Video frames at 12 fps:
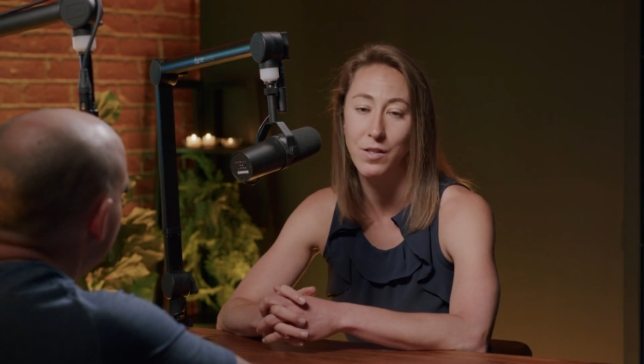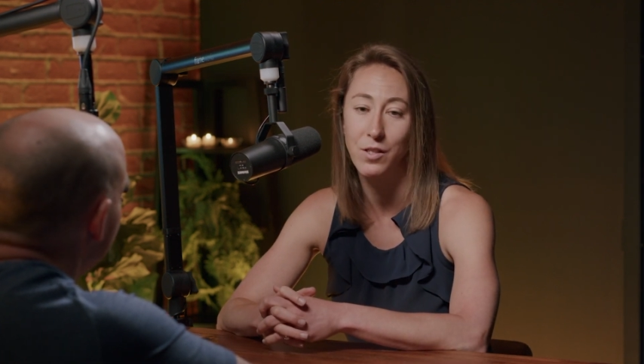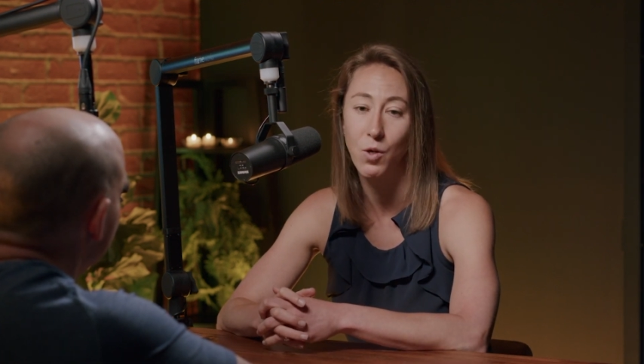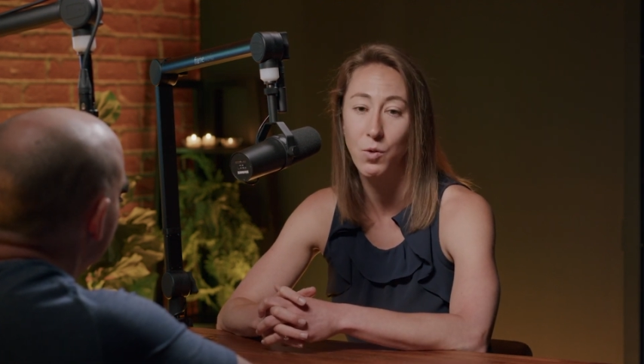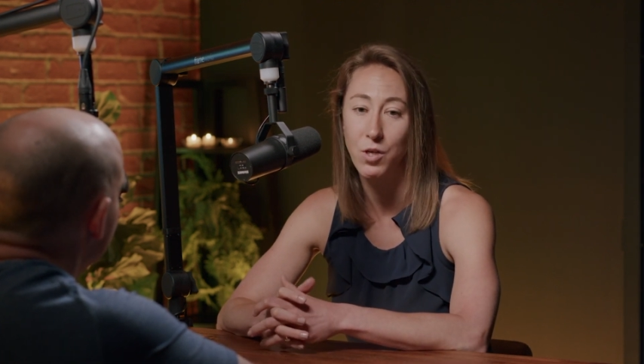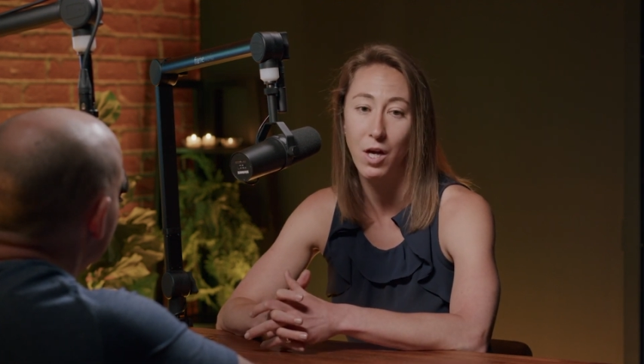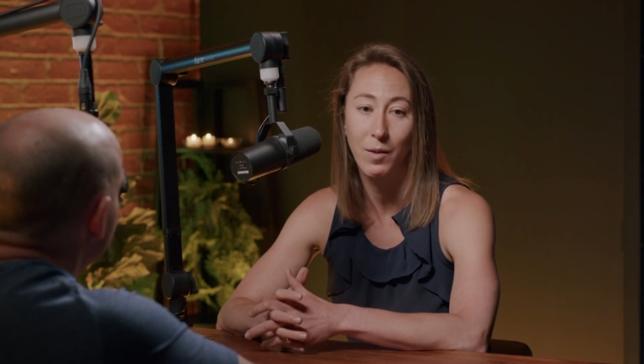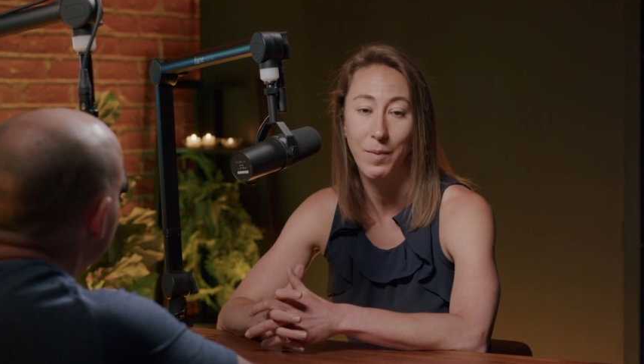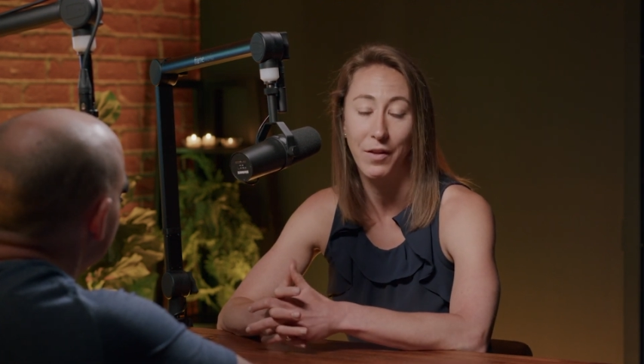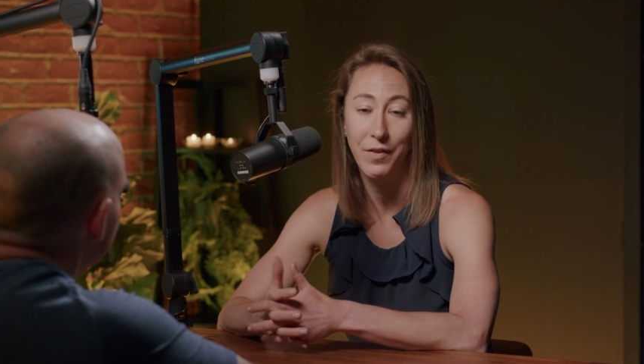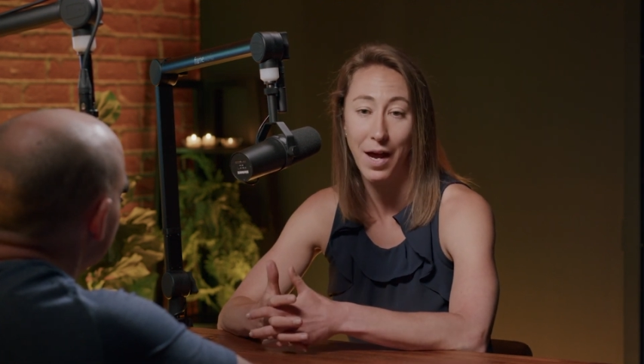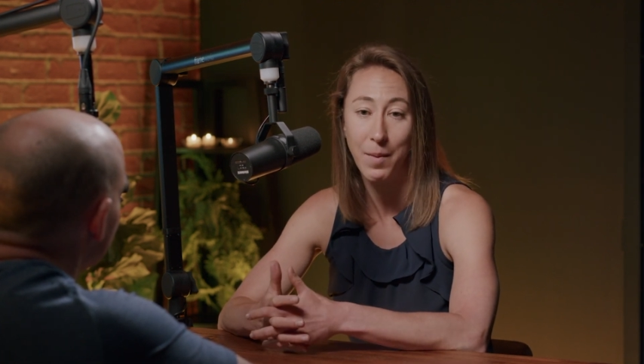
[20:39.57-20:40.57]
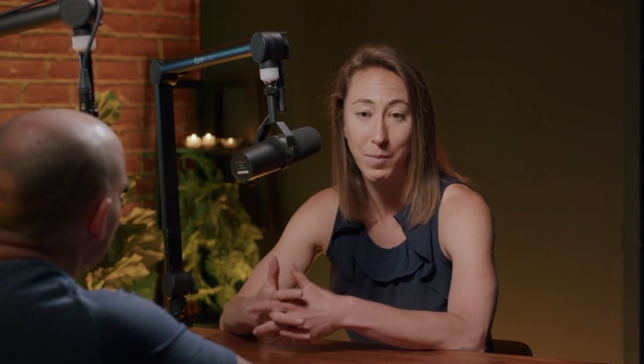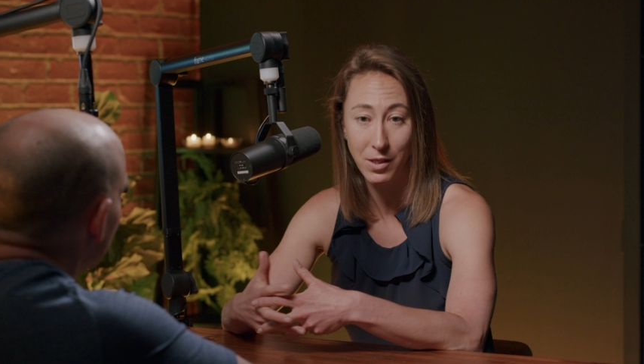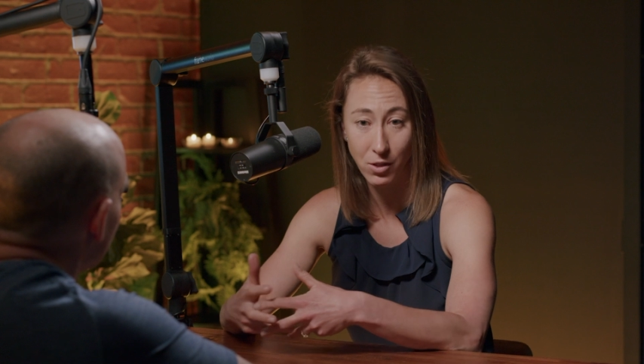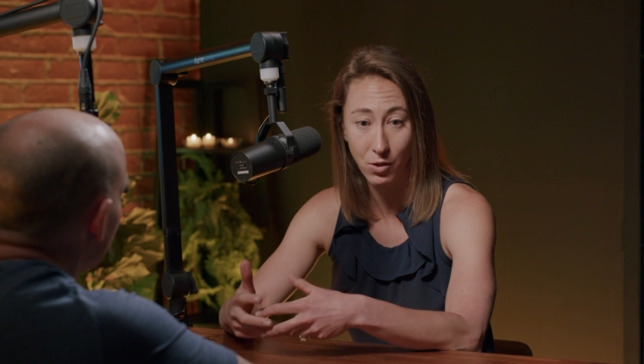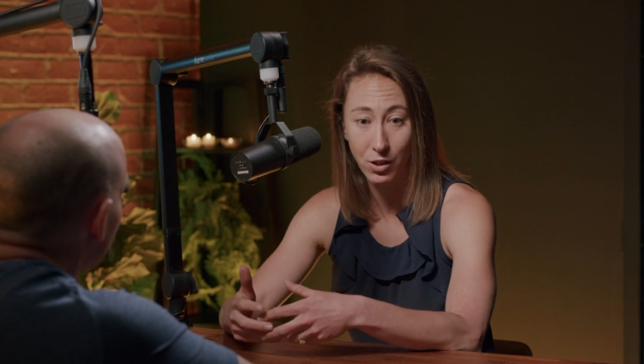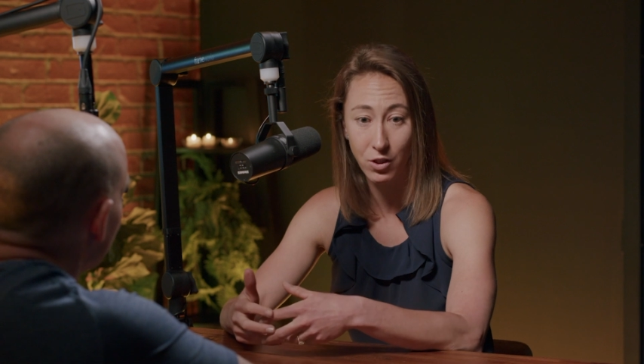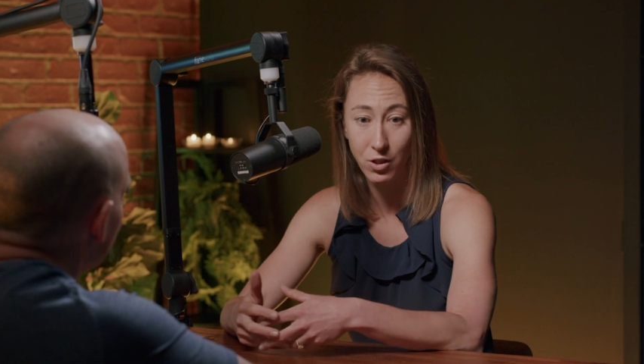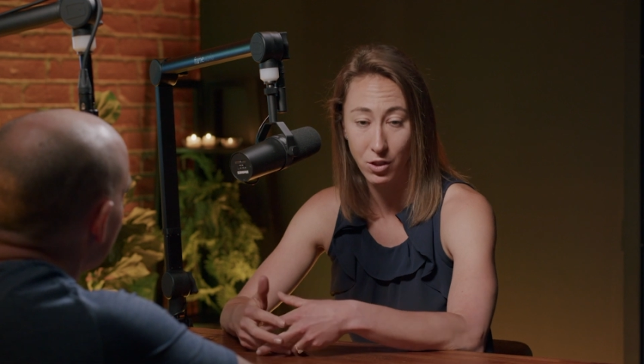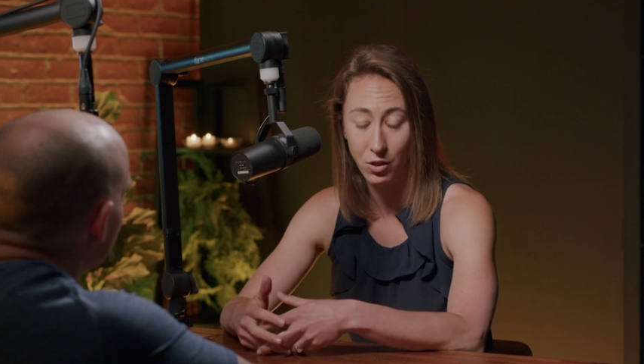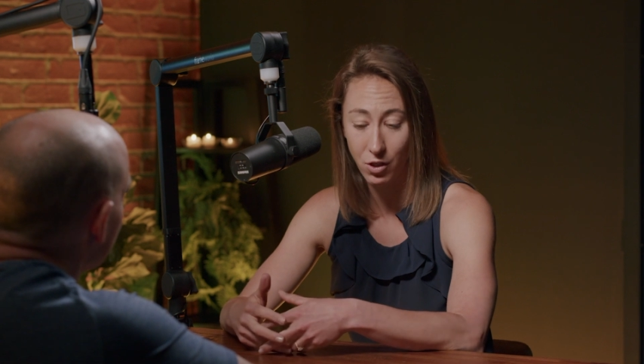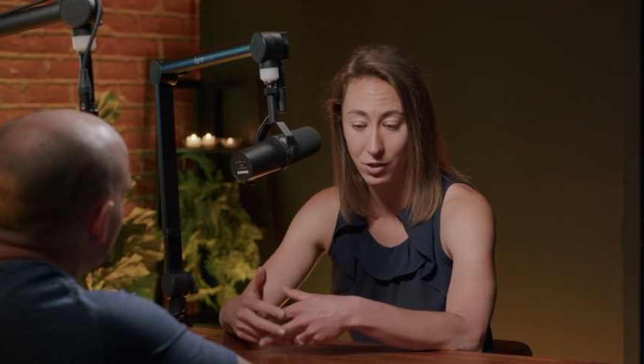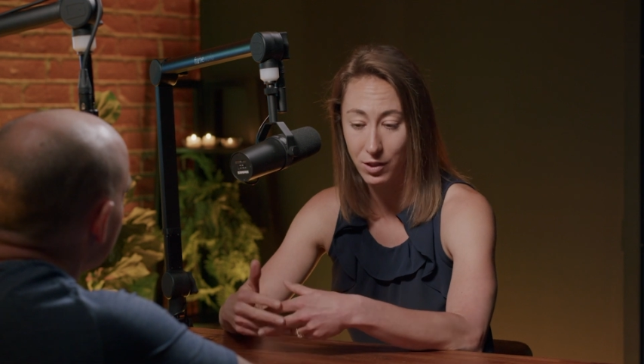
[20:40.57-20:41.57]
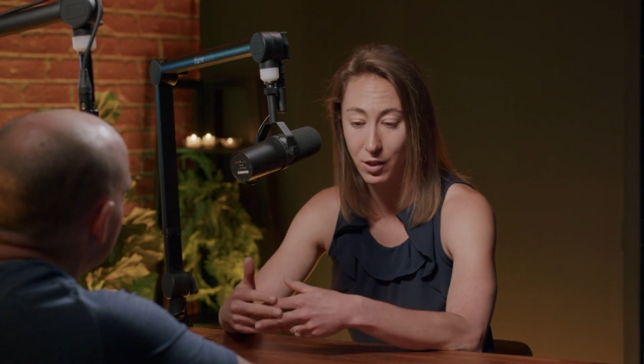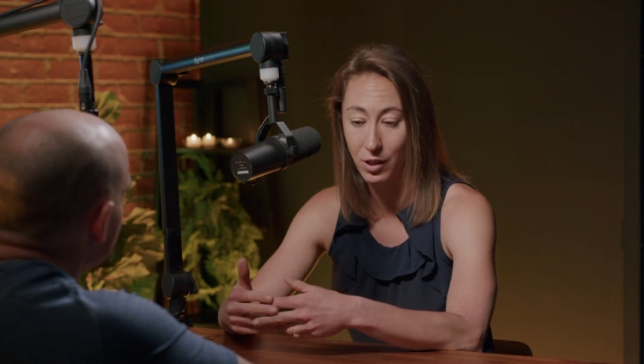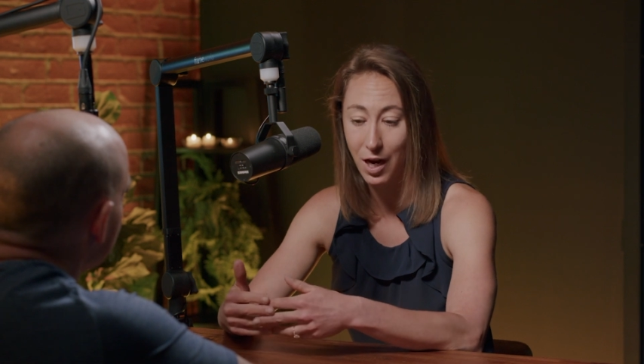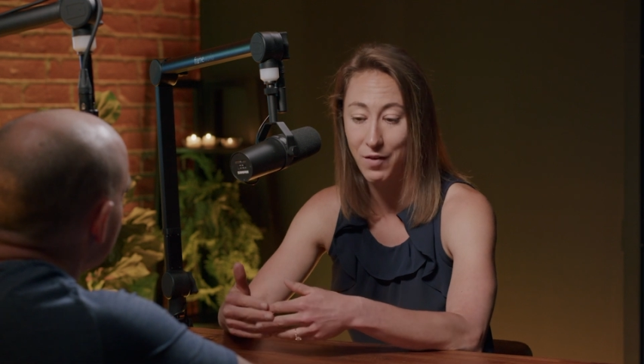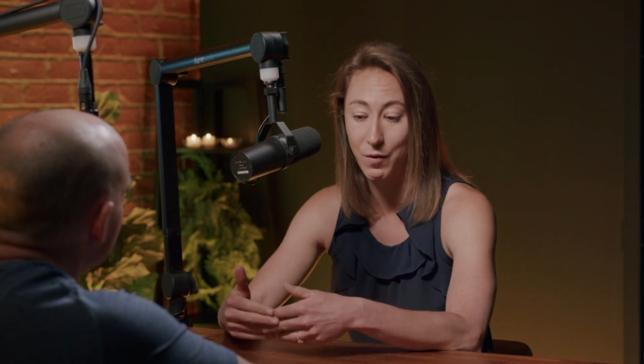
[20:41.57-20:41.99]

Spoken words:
Don't talk about that, but you can start to kind